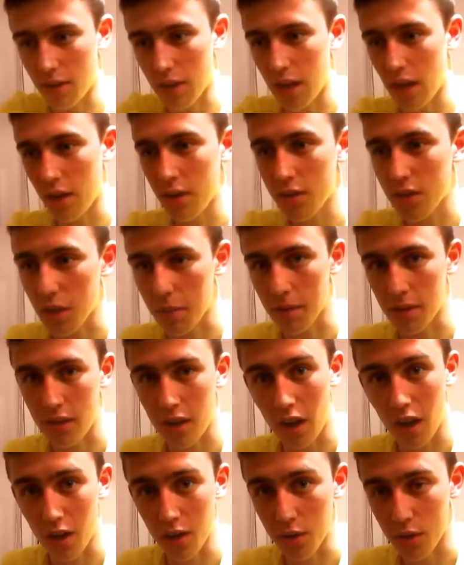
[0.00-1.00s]
video. It's going to
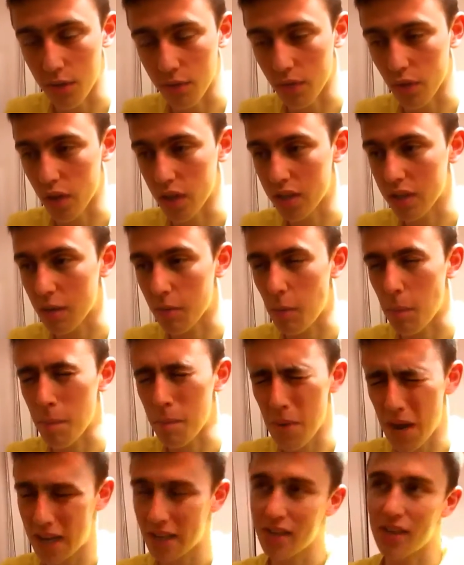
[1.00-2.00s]
be loads of fun. It's going to
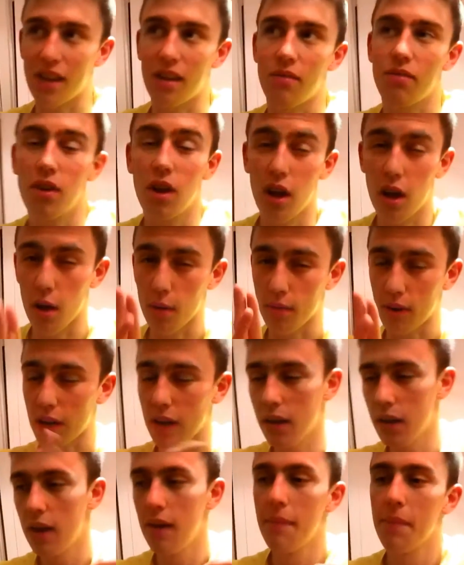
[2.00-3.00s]
be massive, hopefully.
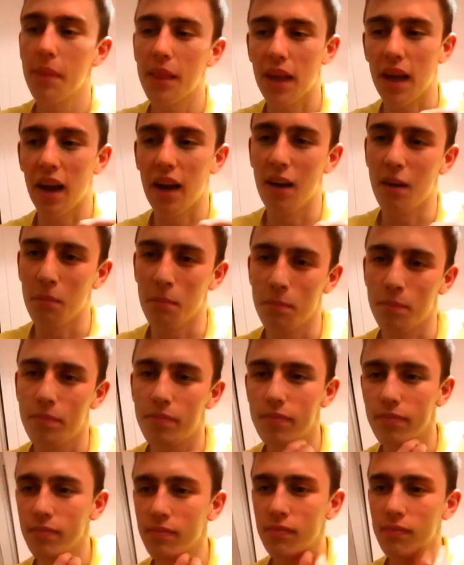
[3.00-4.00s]
Um,
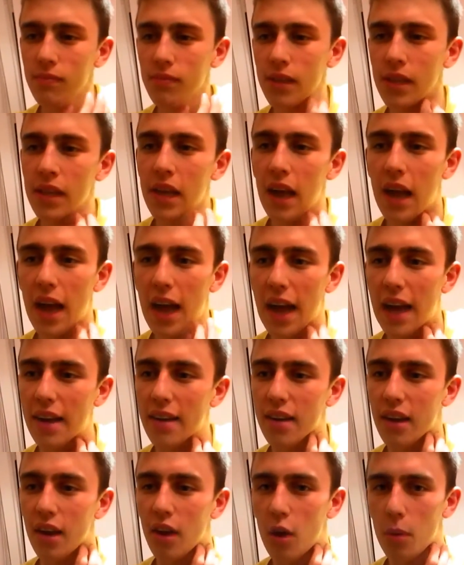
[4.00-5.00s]

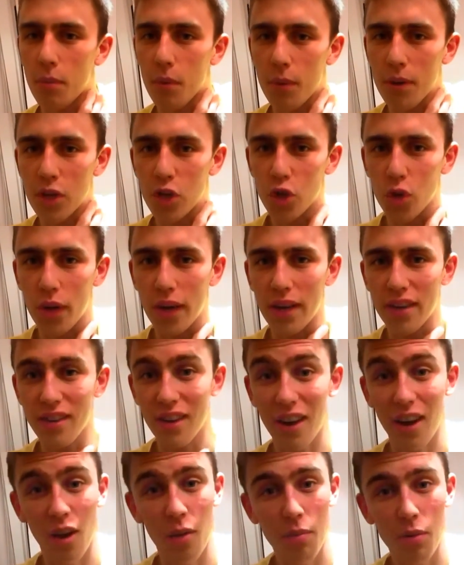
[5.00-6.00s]
and I hope you enjoy it.
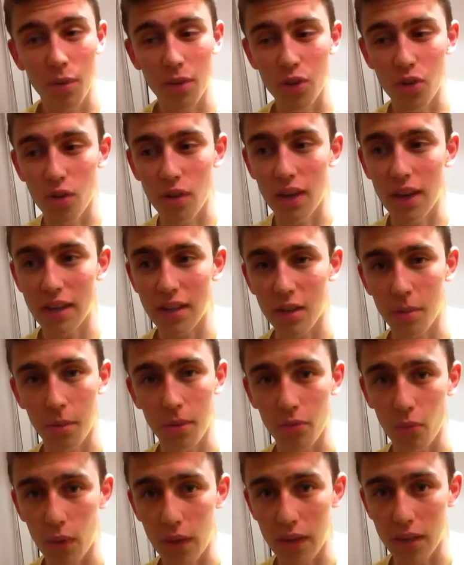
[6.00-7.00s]
And I hope you enjoy the next couple
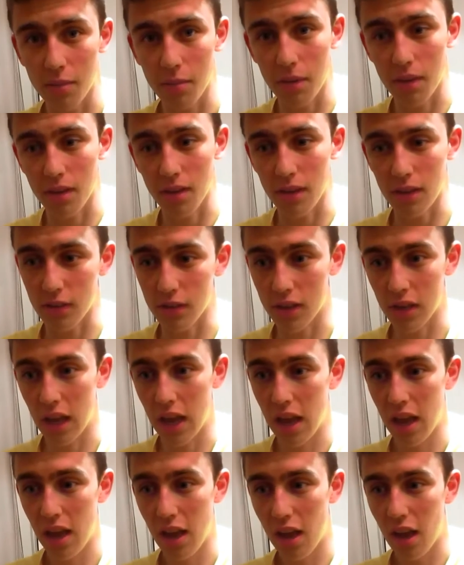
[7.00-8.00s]
of weeks because
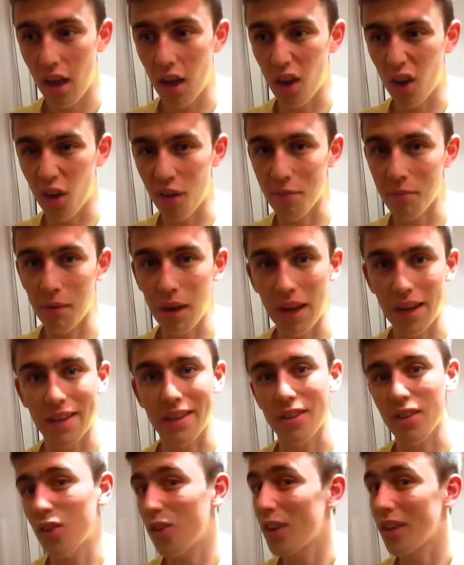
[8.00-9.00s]
a lot of
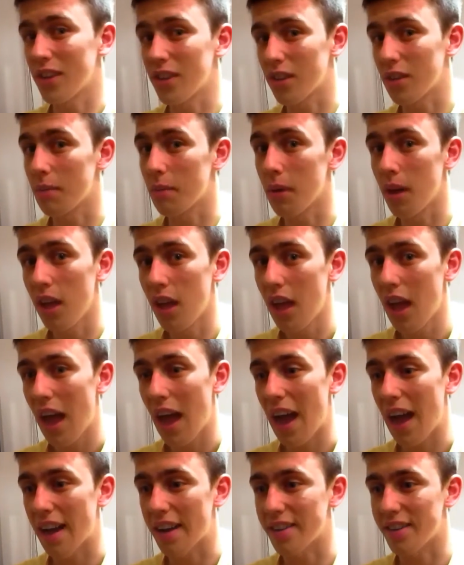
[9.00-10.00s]
planning's gone into them
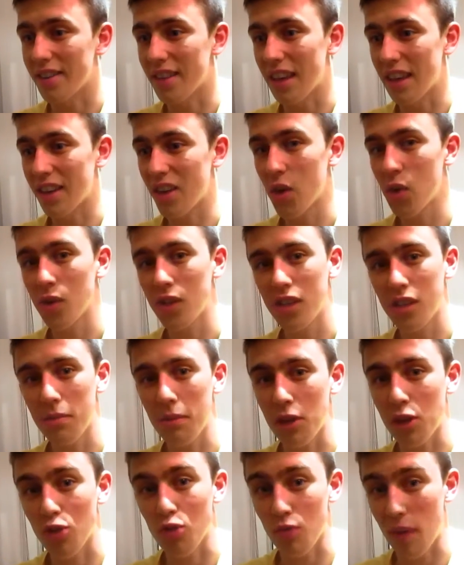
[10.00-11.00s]
and they're going to
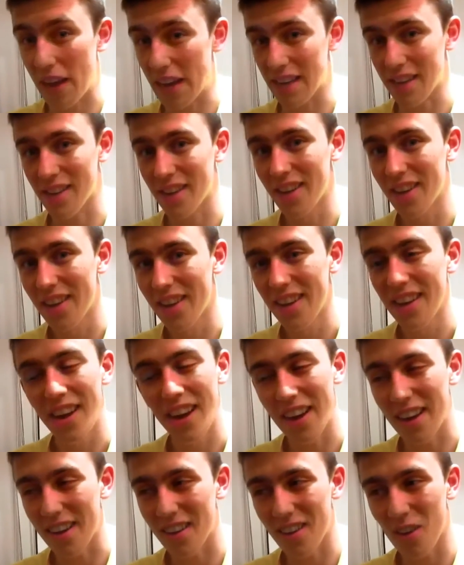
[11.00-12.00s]
be great.
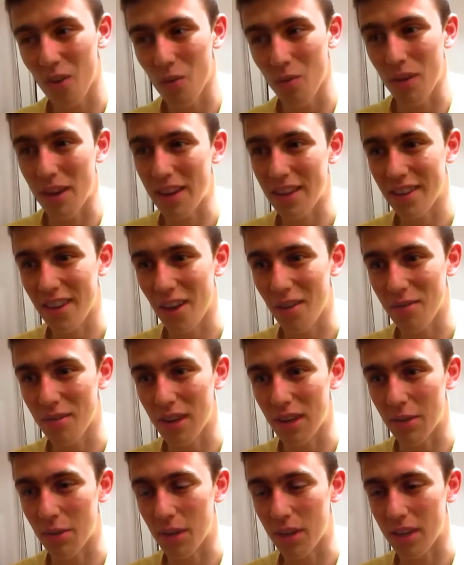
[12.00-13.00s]
I can't wait.
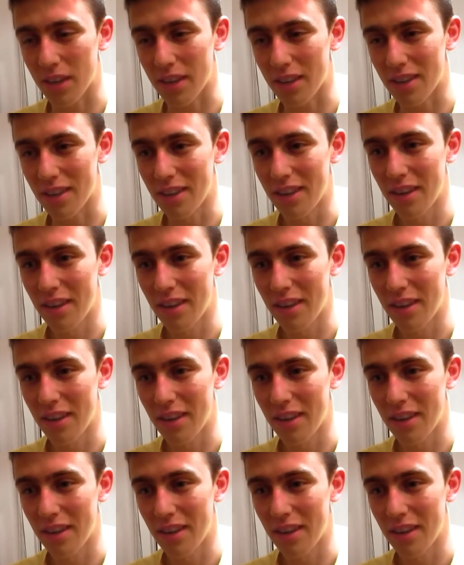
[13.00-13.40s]
Hopefully we can